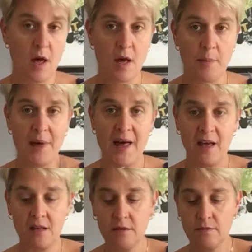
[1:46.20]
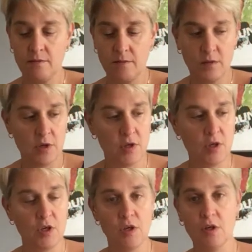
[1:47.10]
a pen,
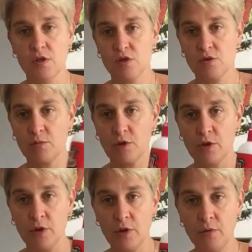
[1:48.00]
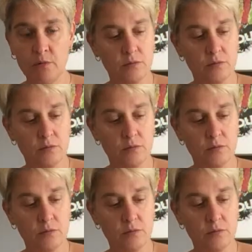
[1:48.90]
some glue,